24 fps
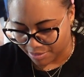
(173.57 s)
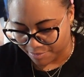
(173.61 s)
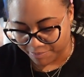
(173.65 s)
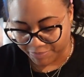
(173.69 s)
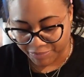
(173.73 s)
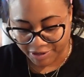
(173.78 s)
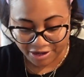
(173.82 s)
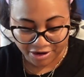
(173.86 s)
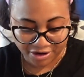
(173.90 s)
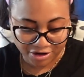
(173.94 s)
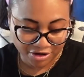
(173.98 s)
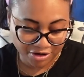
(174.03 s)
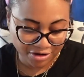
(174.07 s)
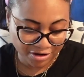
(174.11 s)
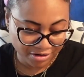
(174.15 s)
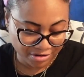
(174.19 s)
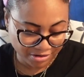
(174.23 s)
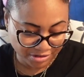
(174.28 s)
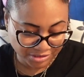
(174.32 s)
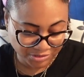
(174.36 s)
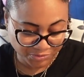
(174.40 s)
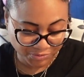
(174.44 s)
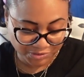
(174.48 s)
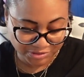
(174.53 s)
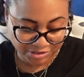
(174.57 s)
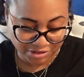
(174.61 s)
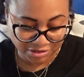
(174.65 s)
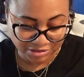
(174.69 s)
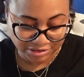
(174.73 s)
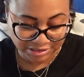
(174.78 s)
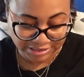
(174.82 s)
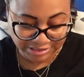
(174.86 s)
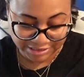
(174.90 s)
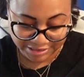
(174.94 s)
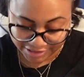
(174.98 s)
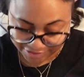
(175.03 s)
But hers was on
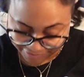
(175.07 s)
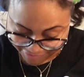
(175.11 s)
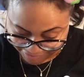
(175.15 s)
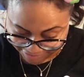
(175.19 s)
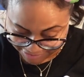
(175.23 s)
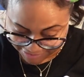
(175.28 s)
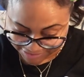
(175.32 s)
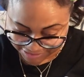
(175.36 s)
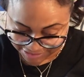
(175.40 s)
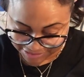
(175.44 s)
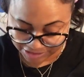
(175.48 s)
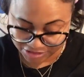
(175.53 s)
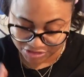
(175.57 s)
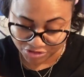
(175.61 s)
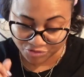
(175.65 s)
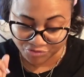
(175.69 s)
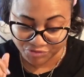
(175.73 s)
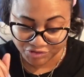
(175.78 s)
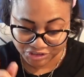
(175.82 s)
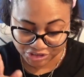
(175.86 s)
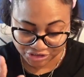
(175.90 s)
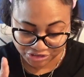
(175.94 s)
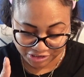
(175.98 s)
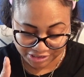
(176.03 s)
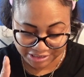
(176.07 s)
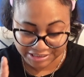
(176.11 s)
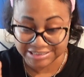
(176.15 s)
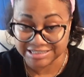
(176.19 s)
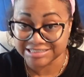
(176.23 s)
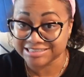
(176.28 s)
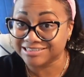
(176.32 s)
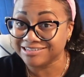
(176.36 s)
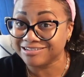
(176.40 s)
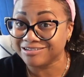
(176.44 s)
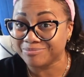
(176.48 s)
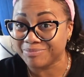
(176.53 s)
clearance. It's originally,
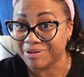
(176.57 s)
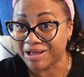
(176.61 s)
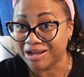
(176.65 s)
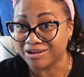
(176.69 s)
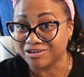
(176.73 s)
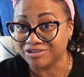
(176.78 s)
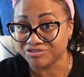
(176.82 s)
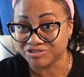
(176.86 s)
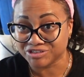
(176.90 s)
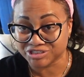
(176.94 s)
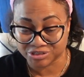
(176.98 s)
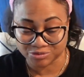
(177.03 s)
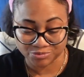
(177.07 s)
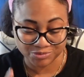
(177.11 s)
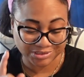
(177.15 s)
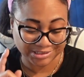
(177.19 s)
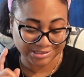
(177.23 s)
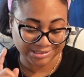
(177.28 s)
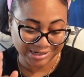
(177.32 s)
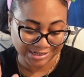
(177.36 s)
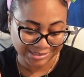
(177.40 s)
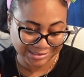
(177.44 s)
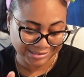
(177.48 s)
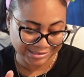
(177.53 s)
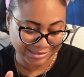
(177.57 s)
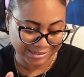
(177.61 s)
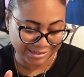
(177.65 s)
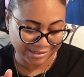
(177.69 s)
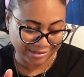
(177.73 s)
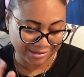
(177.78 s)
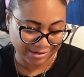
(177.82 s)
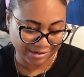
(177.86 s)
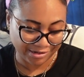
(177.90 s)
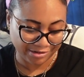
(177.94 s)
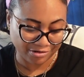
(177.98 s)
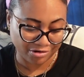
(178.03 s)
this little bag originally was
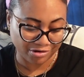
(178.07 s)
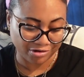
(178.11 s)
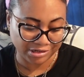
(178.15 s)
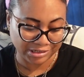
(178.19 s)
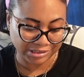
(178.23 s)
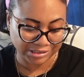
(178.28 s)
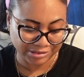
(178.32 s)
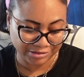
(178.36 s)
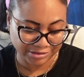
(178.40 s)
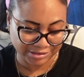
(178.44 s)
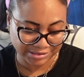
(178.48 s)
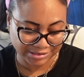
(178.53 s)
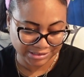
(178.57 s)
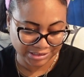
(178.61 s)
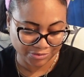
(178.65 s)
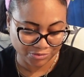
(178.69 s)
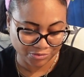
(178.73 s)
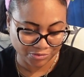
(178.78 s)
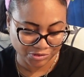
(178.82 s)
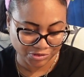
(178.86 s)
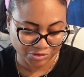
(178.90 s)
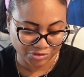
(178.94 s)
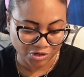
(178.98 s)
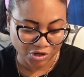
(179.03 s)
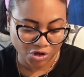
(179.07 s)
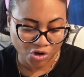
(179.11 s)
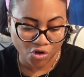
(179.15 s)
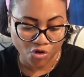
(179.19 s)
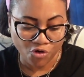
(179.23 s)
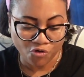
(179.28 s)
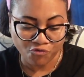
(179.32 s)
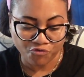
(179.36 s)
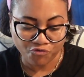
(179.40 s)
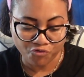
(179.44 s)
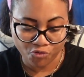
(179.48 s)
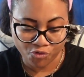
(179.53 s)
$19.99. On clearance, it was
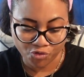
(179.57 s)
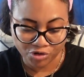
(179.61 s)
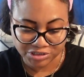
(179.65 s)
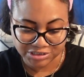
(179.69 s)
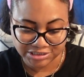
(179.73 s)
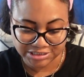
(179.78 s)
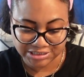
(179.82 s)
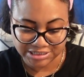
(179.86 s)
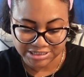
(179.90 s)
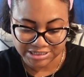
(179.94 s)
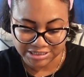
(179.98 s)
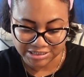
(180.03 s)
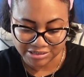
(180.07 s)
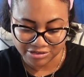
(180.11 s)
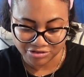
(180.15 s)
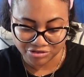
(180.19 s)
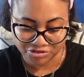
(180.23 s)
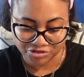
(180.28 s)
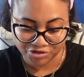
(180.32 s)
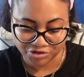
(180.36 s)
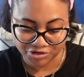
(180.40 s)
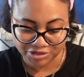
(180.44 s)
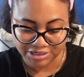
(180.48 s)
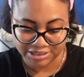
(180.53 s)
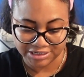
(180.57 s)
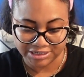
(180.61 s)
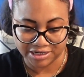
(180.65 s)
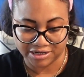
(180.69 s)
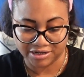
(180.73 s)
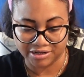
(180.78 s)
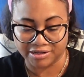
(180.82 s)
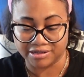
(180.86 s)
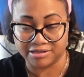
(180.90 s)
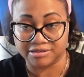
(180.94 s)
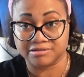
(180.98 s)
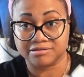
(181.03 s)

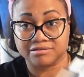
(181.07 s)
$14.39.